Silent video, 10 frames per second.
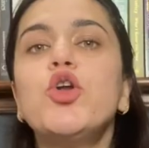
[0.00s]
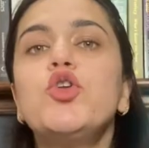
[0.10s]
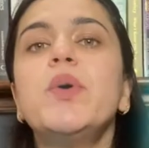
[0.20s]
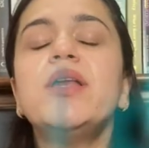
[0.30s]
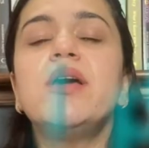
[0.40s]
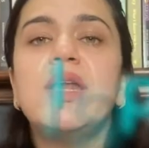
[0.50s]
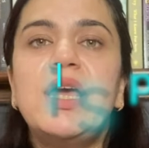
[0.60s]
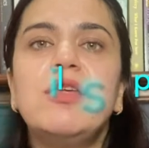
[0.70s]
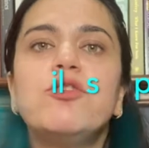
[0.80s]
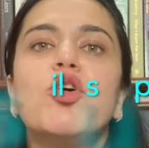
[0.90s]
to
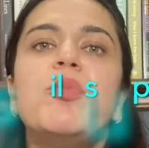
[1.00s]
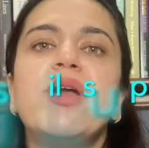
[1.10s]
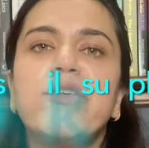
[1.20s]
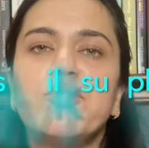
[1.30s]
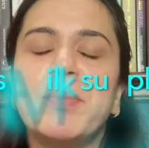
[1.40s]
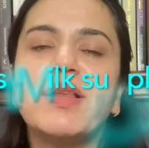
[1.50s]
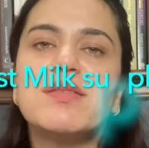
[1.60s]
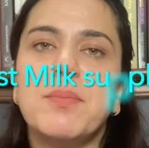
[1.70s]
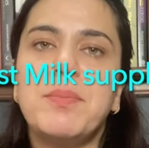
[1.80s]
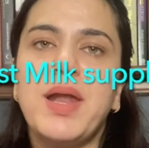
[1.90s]
increase your breast milk
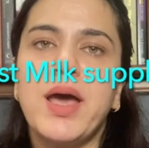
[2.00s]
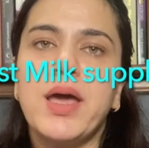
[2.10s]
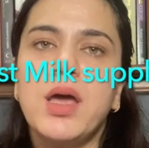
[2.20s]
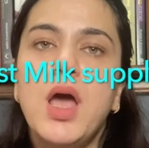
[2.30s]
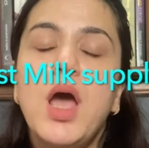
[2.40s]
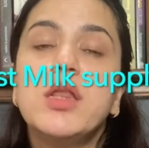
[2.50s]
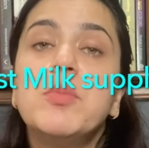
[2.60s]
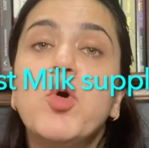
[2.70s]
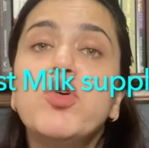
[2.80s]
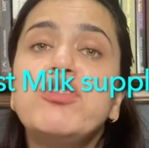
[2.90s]
supply? The
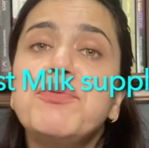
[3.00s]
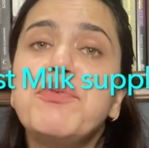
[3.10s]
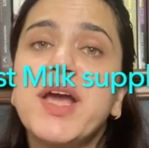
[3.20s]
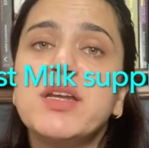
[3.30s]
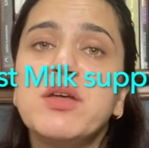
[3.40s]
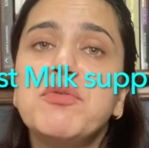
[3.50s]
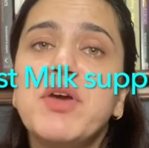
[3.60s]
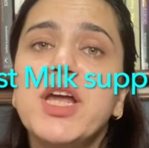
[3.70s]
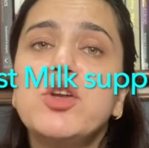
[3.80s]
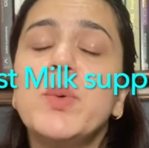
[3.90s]
most effective
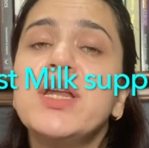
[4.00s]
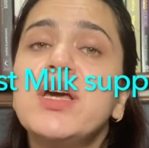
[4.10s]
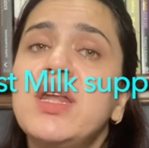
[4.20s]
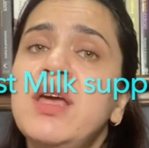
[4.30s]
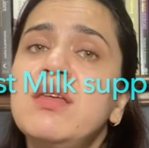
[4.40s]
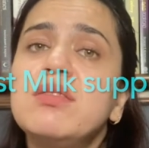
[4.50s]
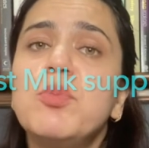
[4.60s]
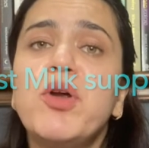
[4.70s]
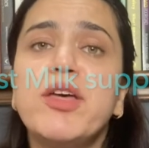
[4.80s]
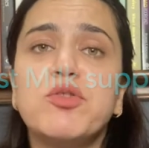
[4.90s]
way to increase the
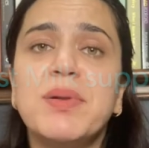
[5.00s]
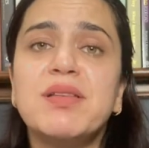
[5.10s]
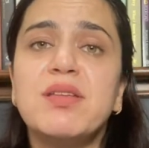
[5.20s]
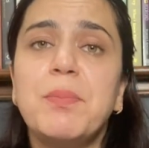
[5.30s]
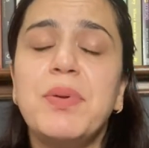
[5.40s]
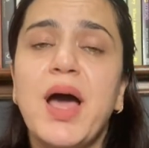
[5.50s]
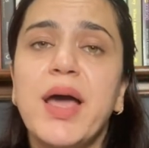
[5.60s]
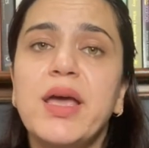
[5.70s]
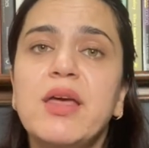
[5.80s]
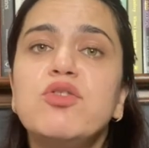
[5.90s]
breast milk
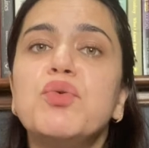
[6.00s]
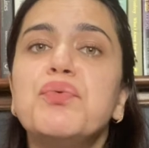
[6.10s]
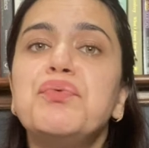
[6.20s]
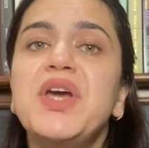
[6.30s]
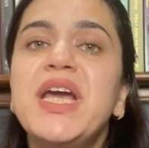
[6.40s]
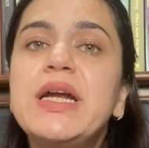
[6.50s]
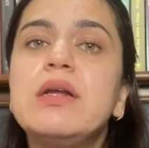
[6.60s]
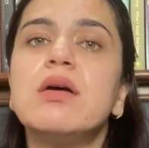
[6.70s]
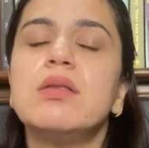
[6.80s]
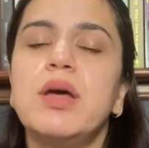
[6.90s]
supply is to
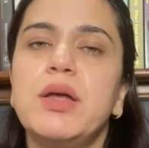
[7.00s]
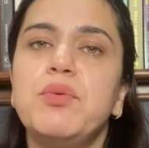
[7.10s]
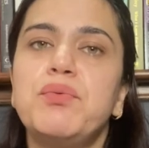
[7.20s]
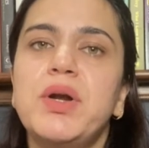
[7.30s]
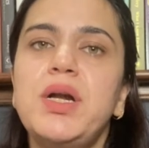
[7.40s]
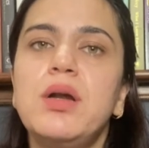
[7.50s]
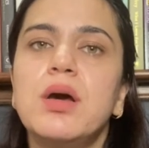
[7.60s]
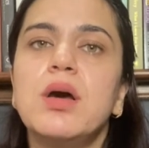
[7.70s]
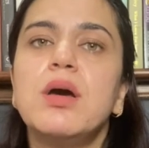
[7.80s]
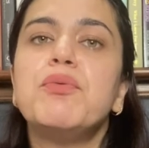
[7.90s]
feed the infant
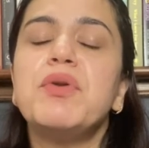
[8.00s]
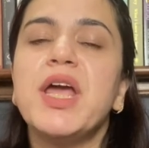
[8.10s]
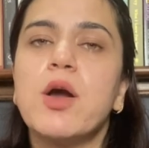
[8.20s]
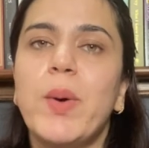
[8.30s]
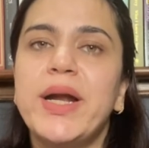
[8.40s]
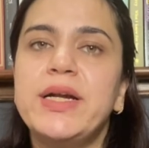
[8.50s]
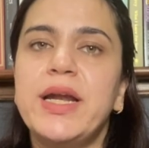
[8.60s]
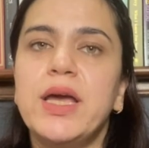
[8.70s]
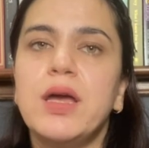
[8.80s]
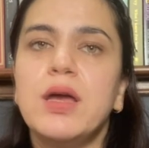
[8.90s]

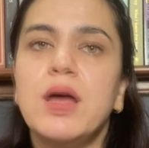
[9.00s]
frequently,